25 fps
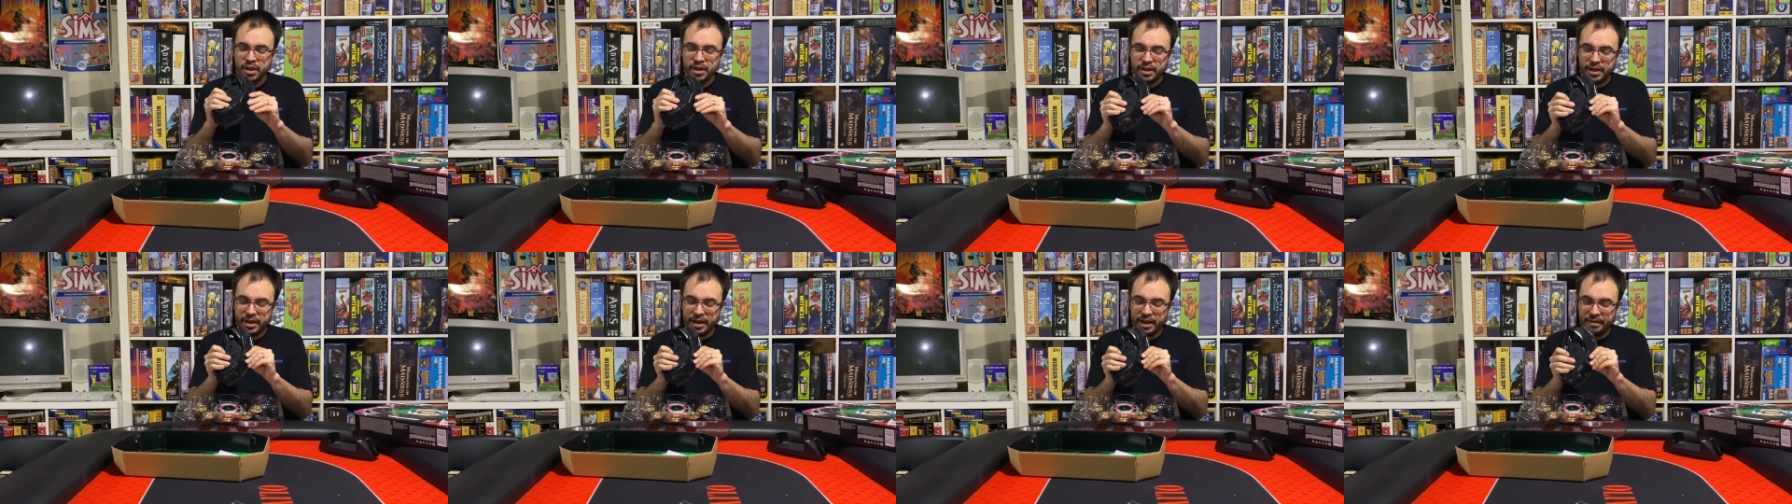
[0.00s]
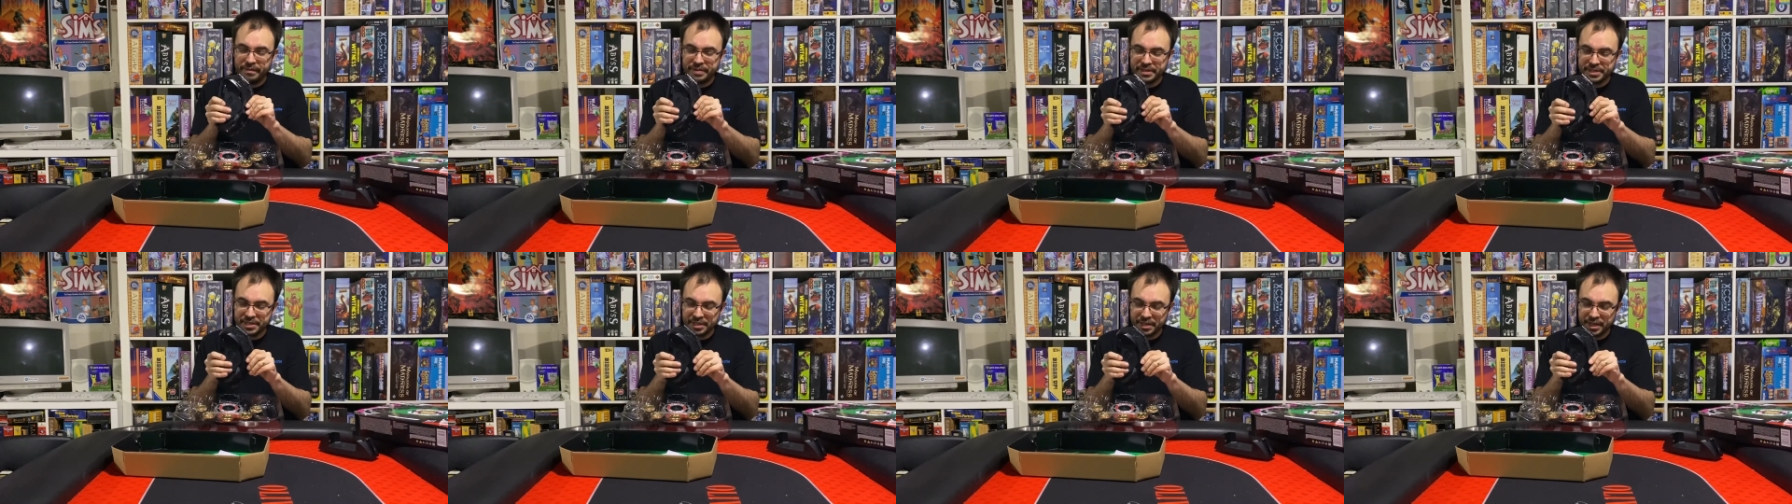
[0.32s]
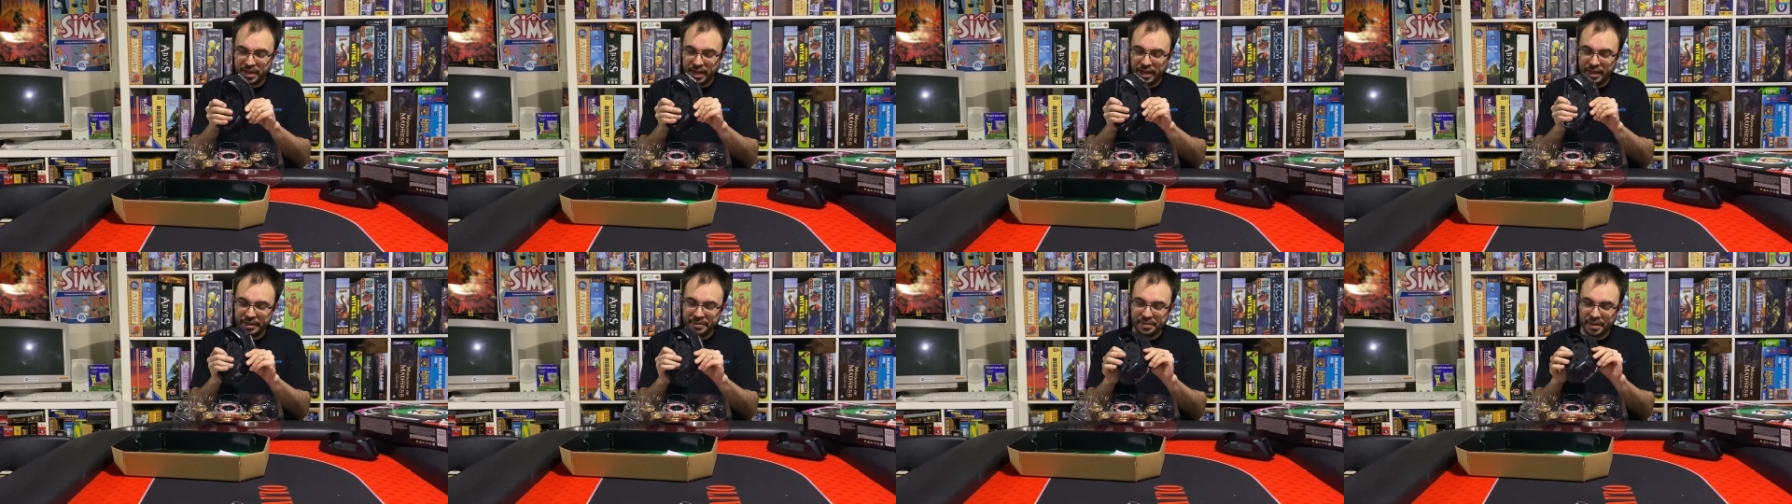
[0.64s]
Obviously,
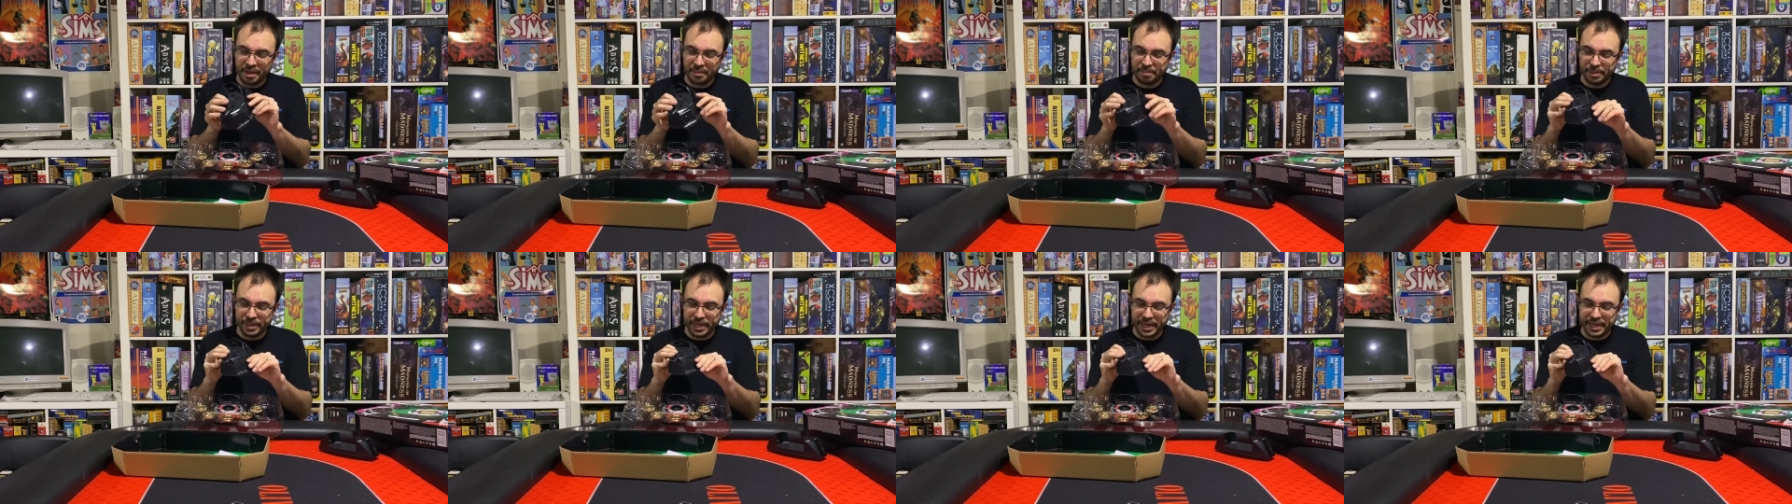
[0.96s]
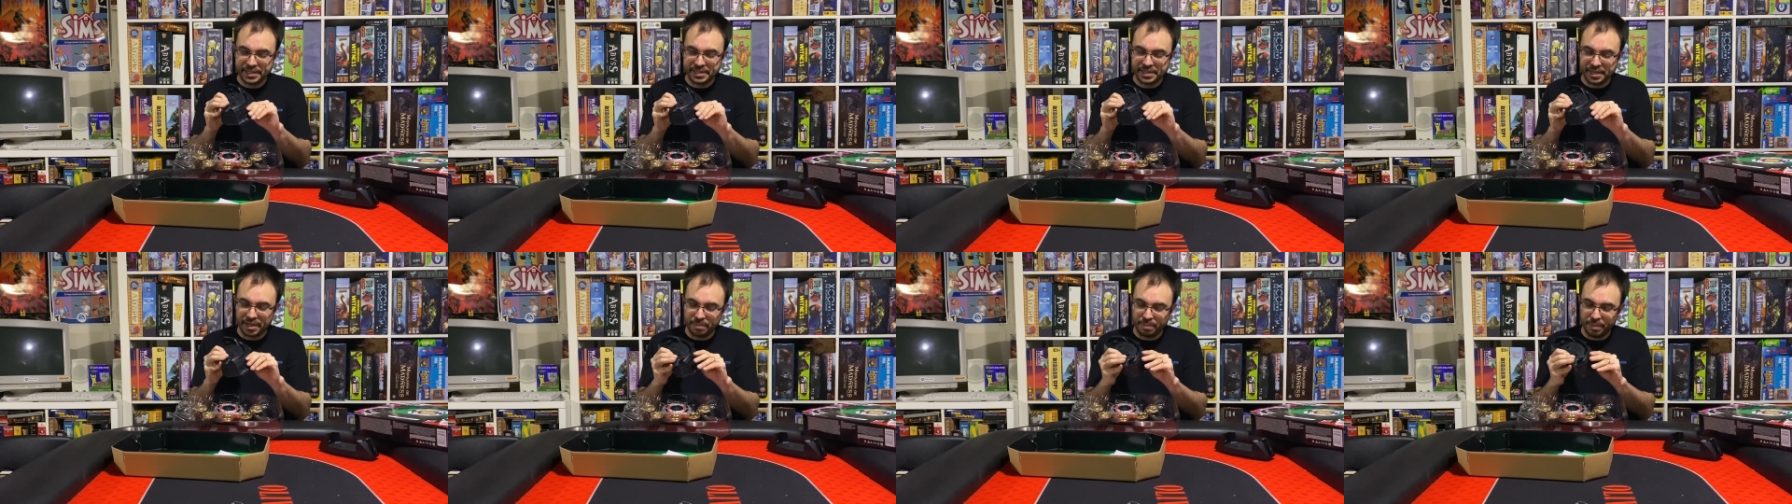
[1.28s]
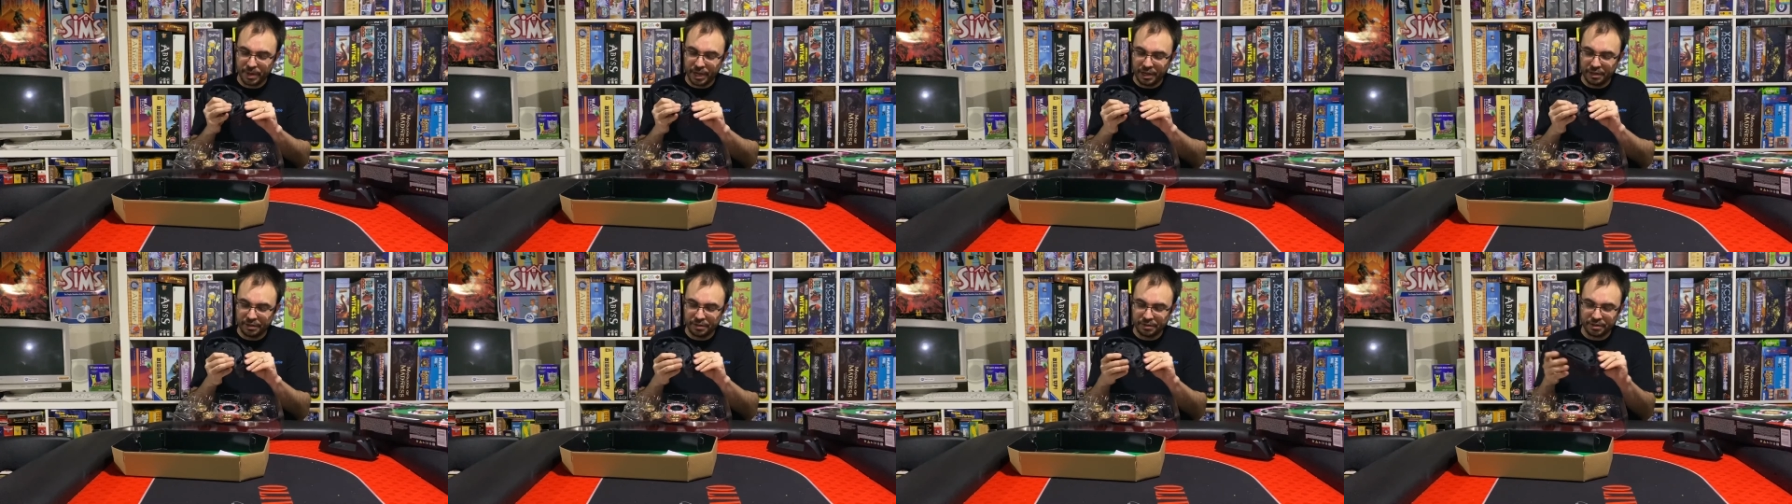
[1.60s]
it's a plastic
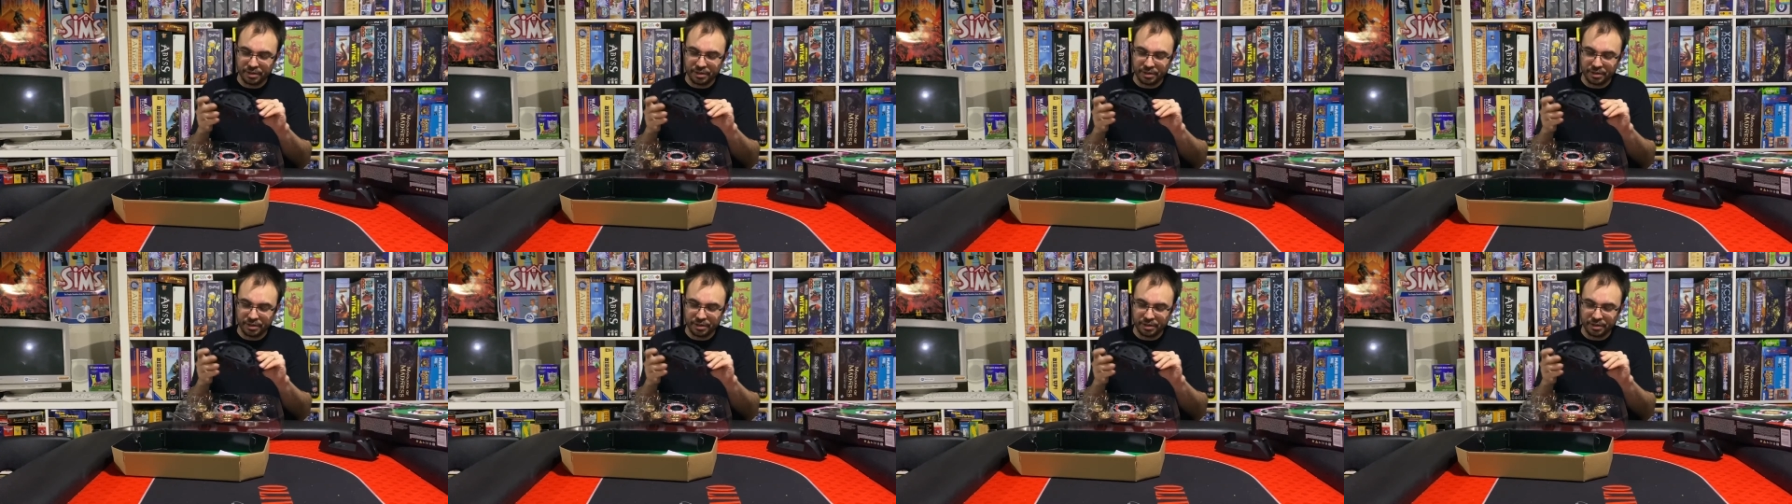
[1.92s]
base.